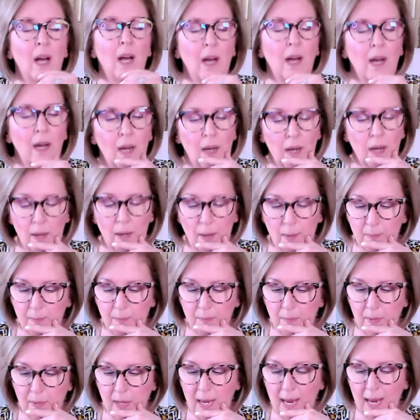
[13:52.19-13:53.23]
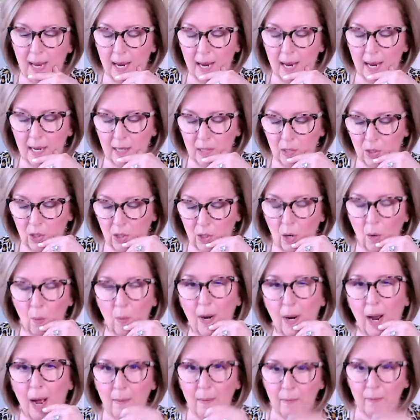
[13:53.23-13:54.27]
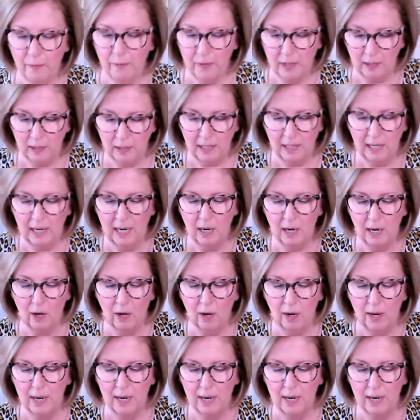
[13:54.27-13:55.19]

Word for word: Um, and so what I'm feeling here